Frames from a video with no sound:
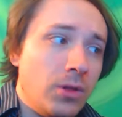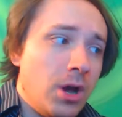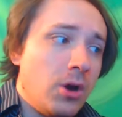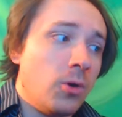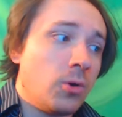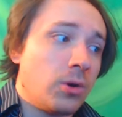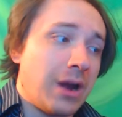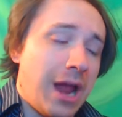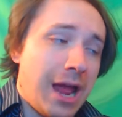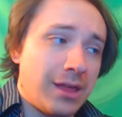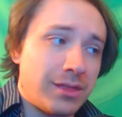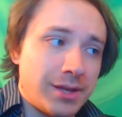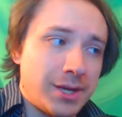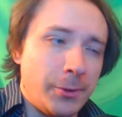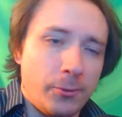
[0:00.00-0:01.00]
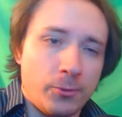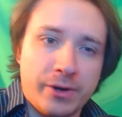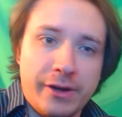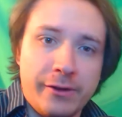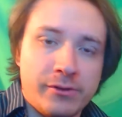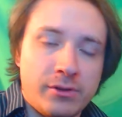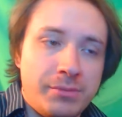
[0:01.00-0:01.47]
or ethical
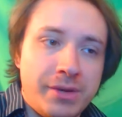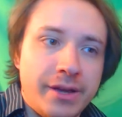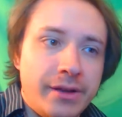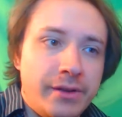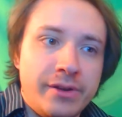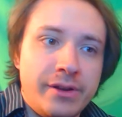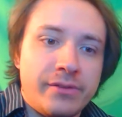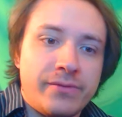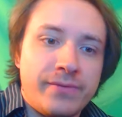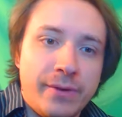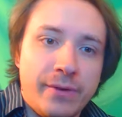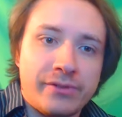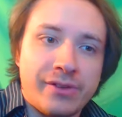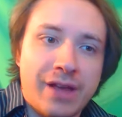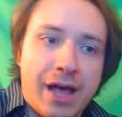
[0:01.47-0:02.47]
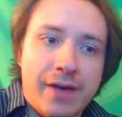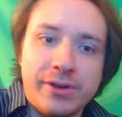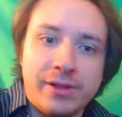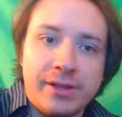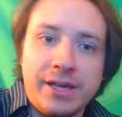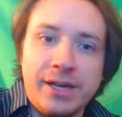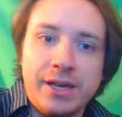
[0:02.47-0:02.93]
reason, because it is
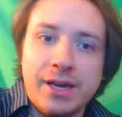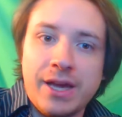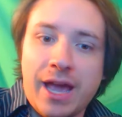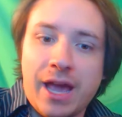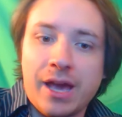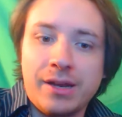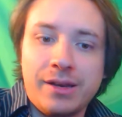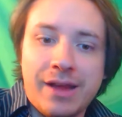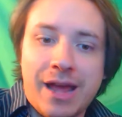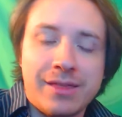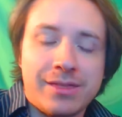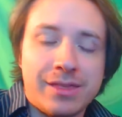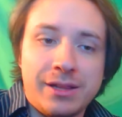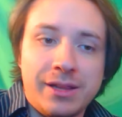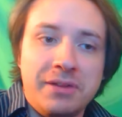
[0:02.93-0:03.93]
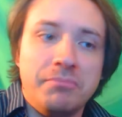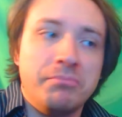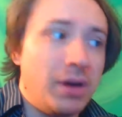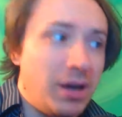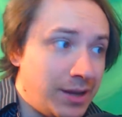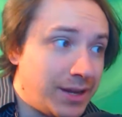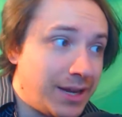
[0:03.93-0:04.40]
philosophically and ethically
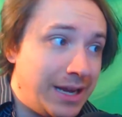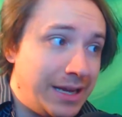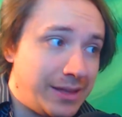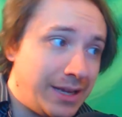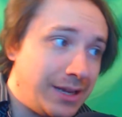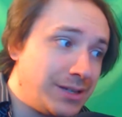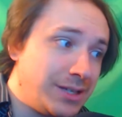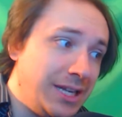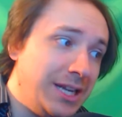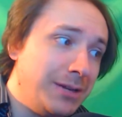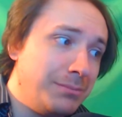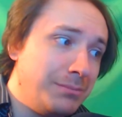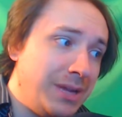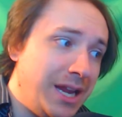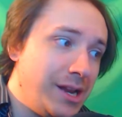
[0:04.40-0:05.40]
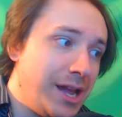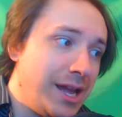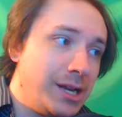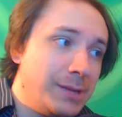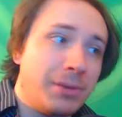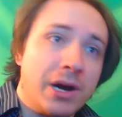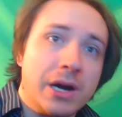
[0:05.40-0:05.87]
bunk, I think, to eat meat
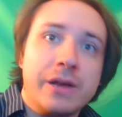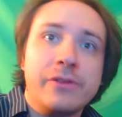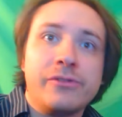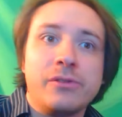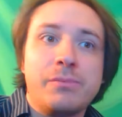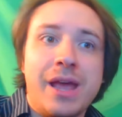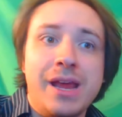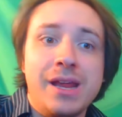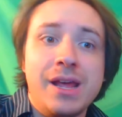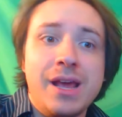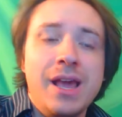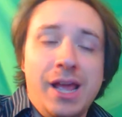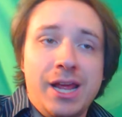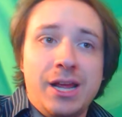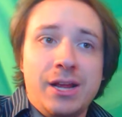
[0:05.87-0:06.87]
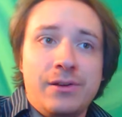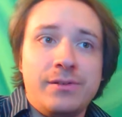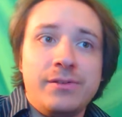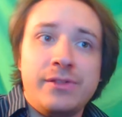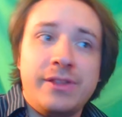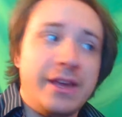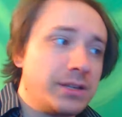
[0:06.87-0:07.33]
and participate in
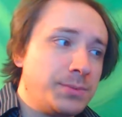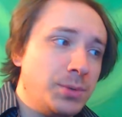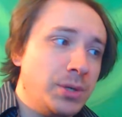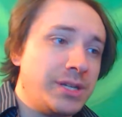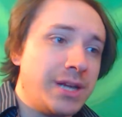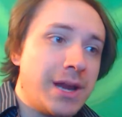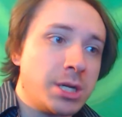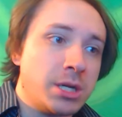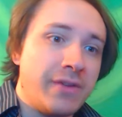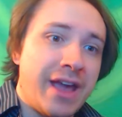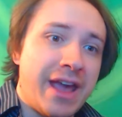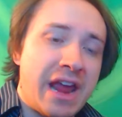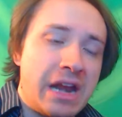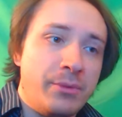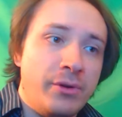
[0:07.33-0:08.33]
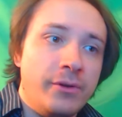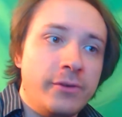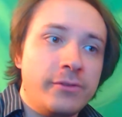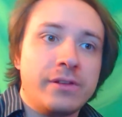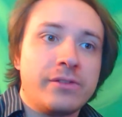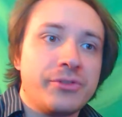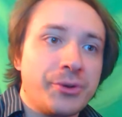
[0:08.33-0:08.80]
the exploitation of
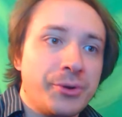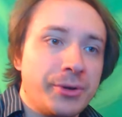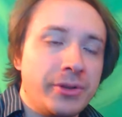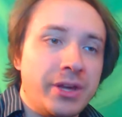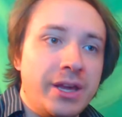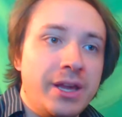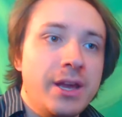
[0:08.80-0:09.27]
animals, and certainly